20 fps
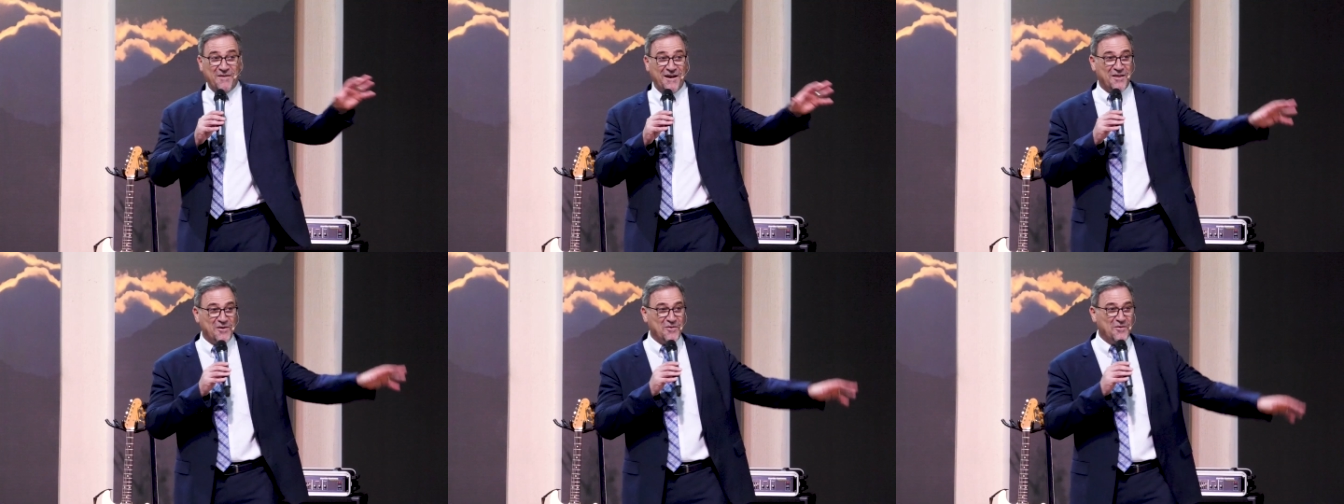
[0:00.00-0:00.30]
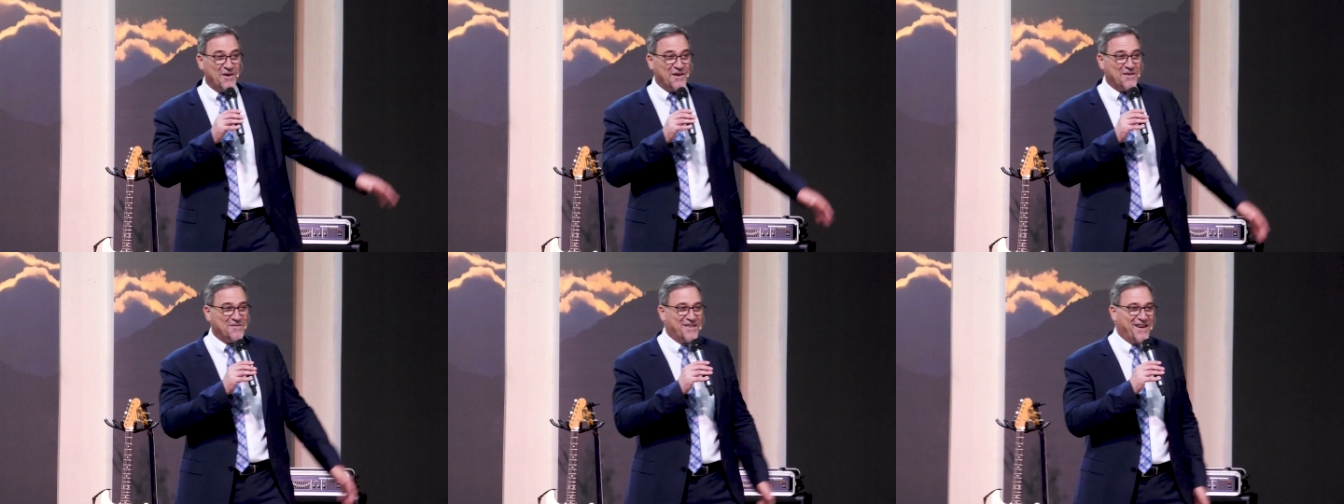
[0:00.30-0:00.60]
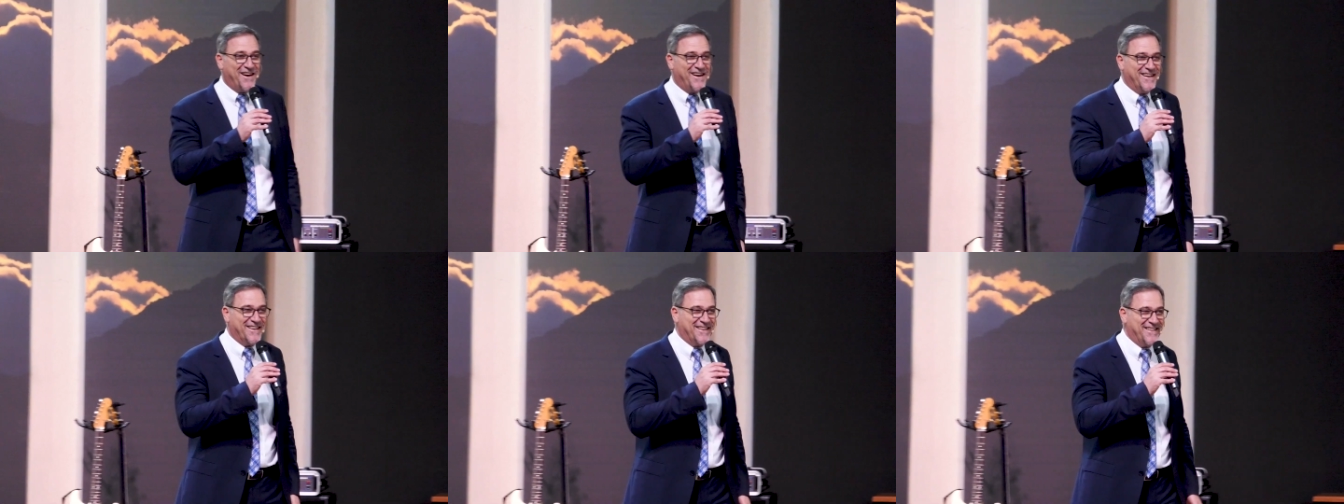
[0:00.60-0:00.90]
by the Word of
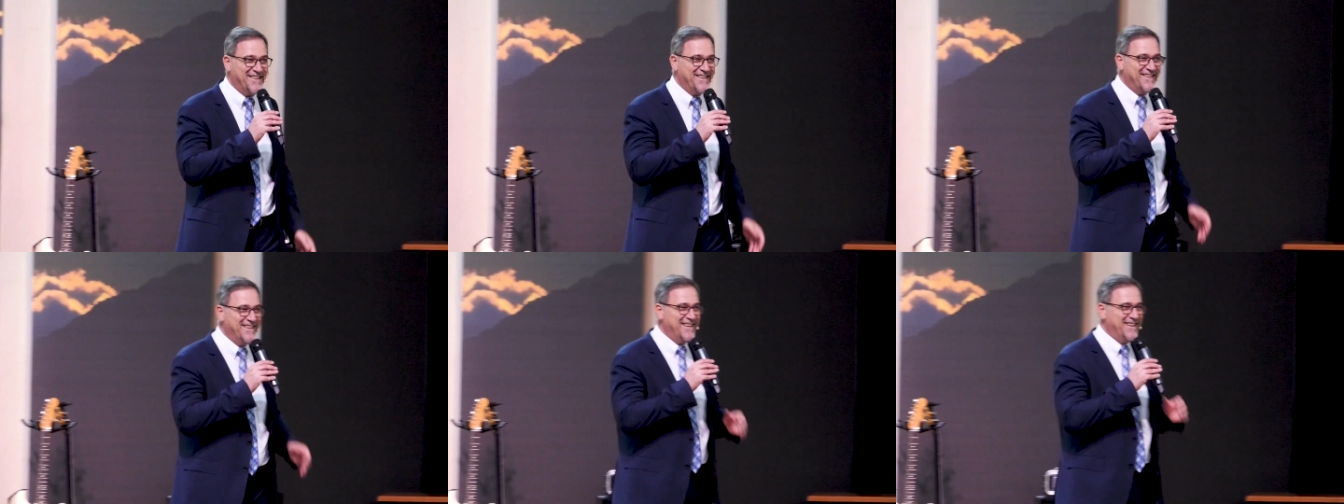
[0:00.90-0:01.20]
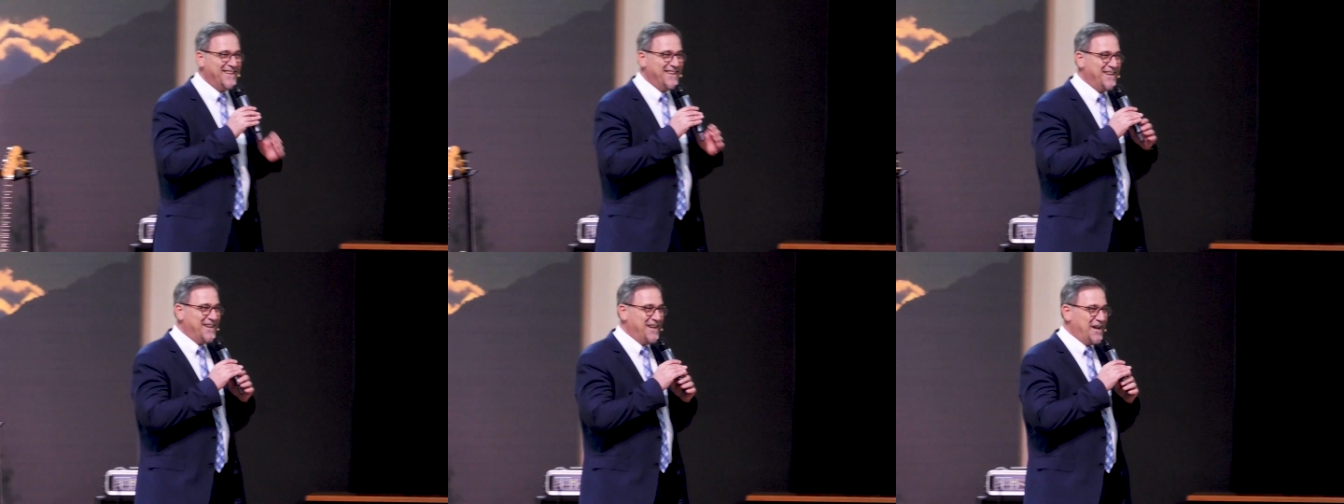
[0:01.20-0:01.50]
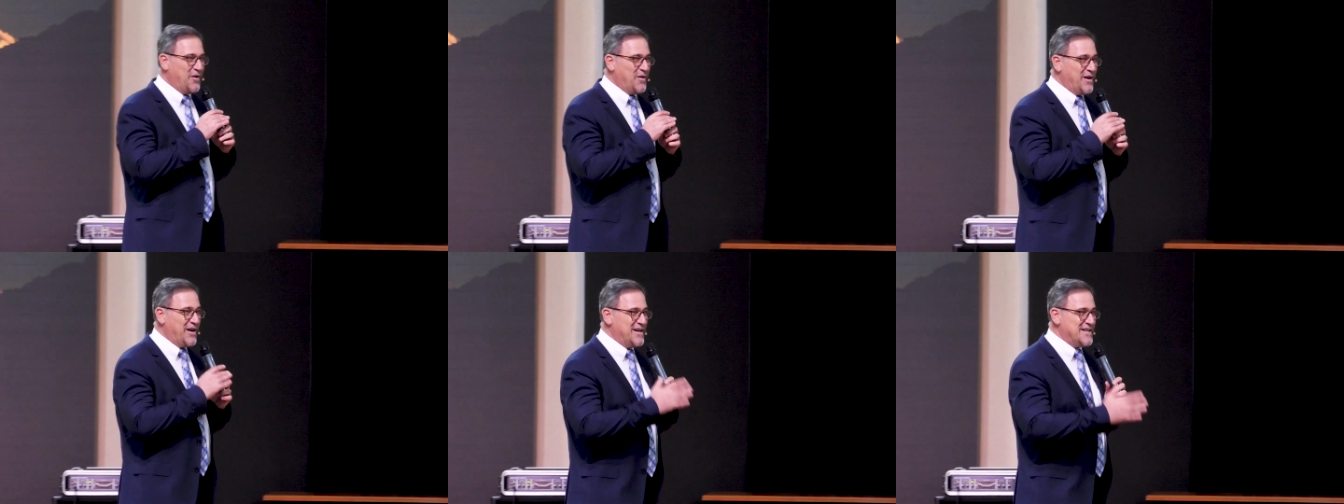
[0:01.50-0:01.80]
God?
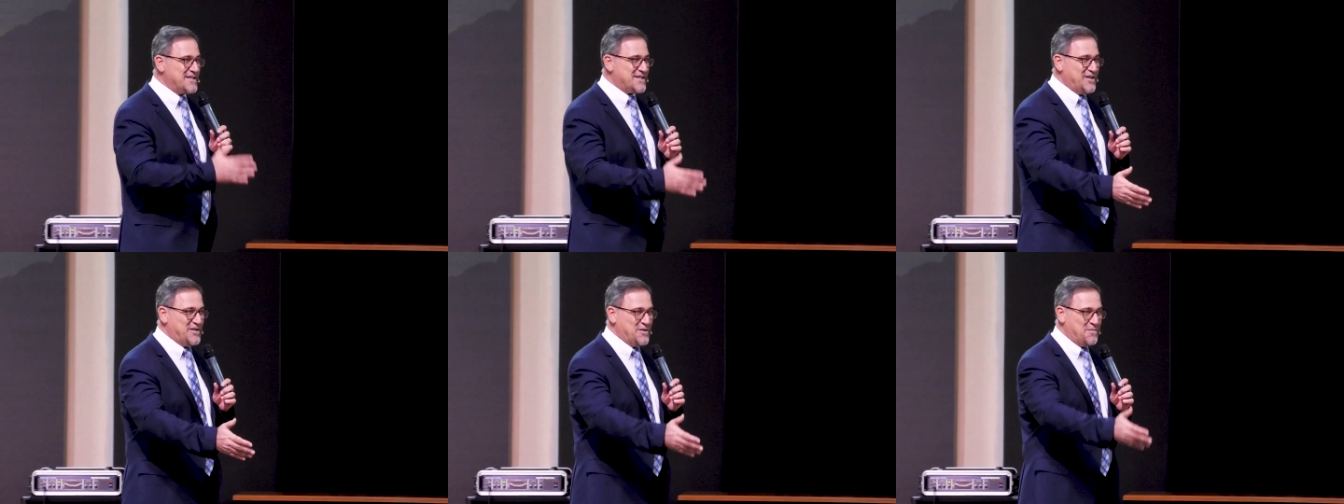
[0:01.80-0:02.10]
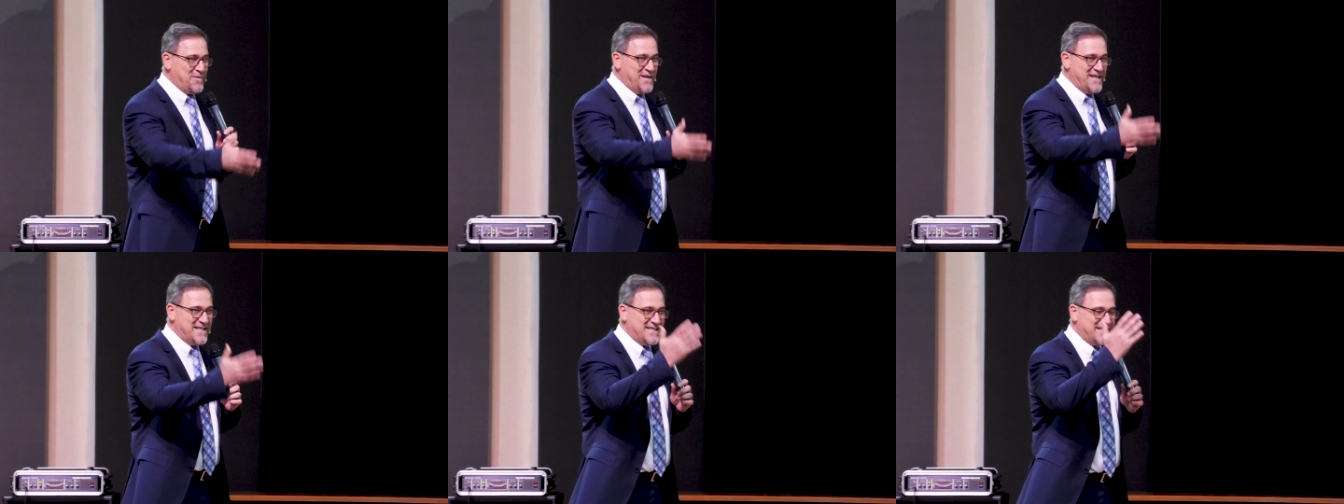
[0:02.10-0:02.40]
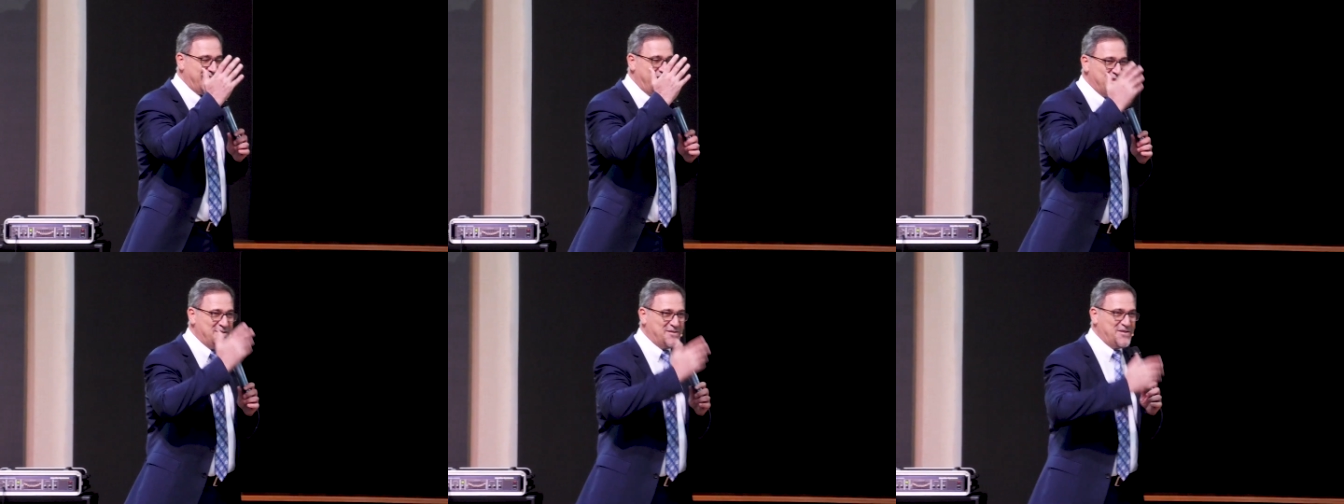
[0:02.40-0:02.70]
I want to ask you to please
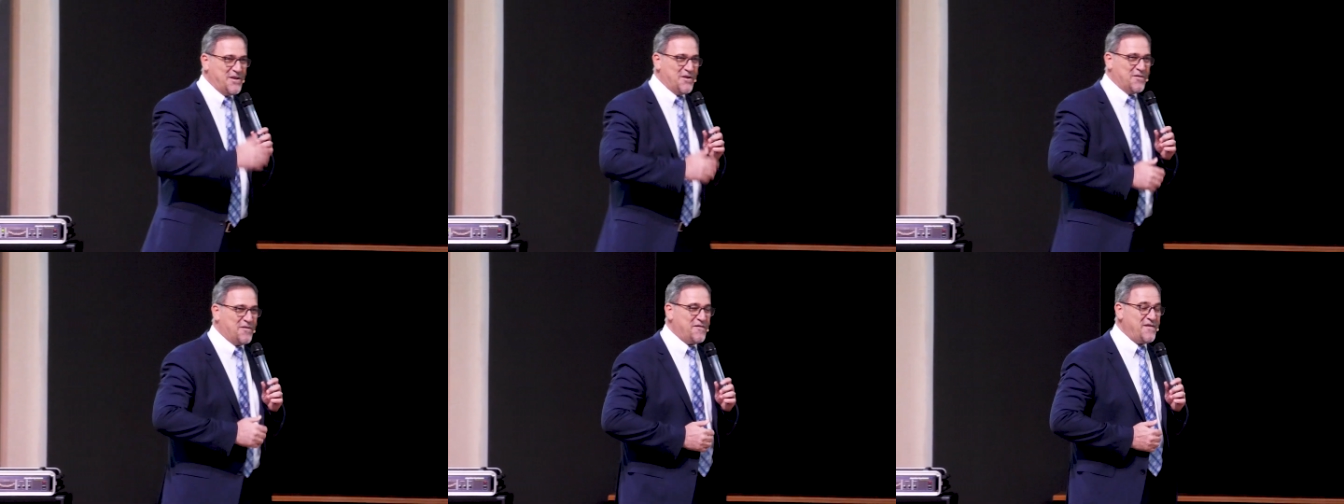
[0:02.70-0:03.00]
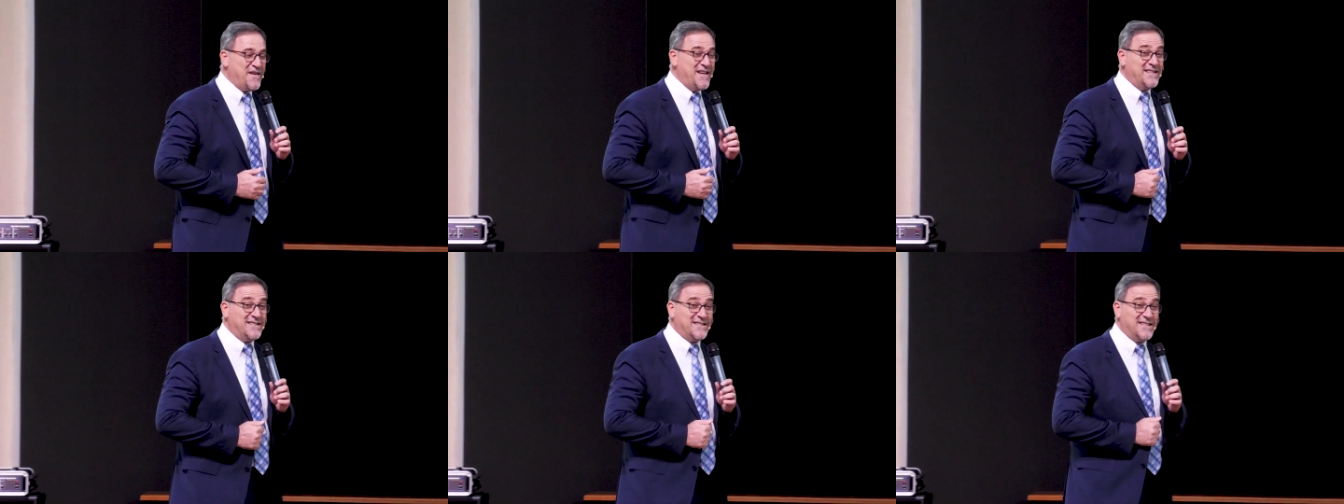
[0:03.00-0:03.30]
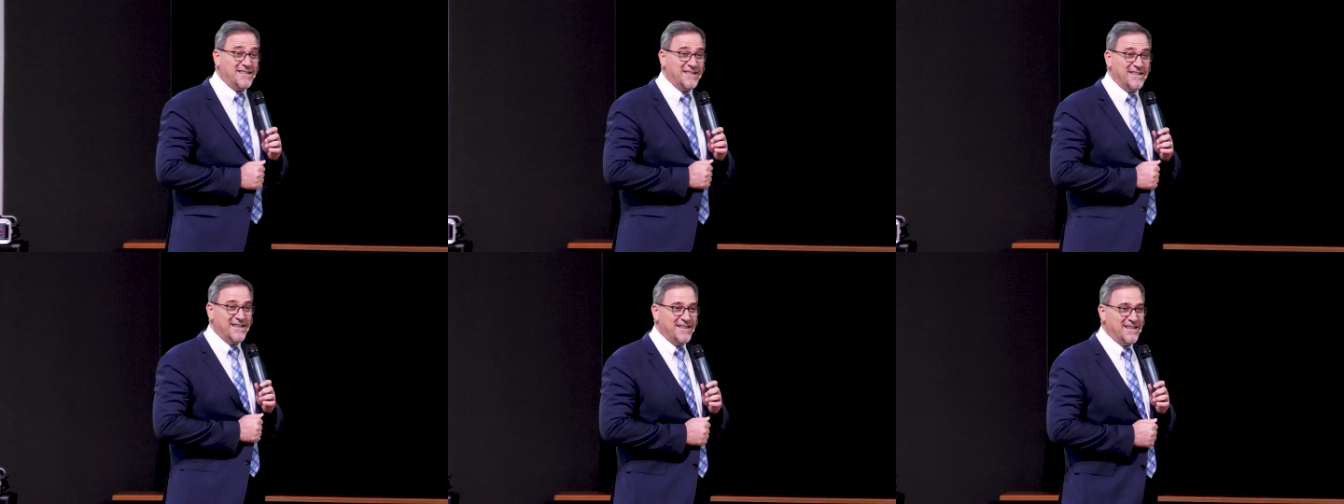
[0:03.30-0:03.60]
stand to your
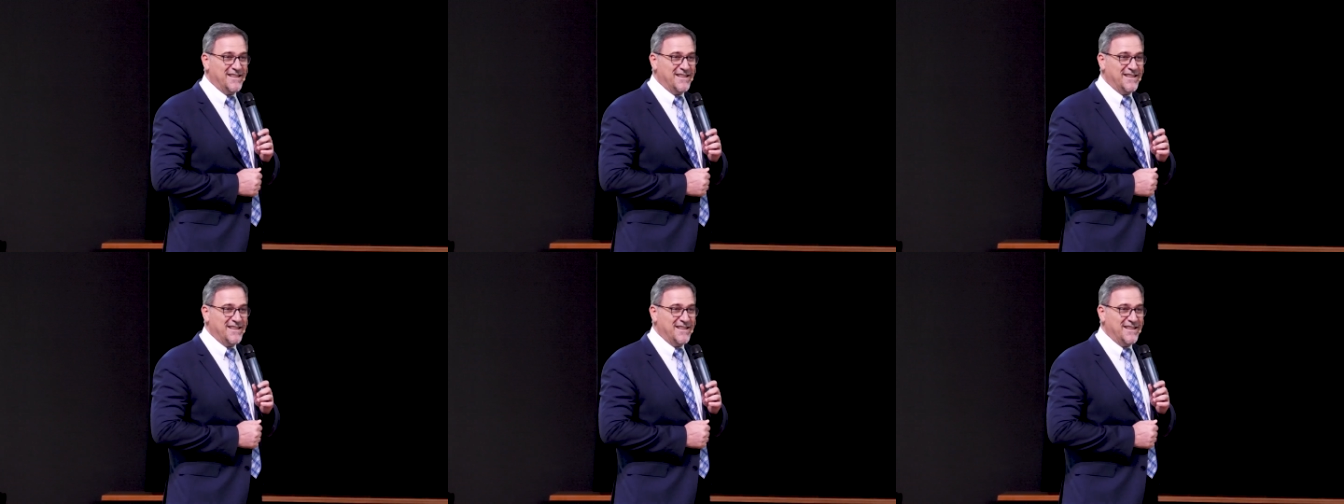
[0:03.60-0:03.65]
feet.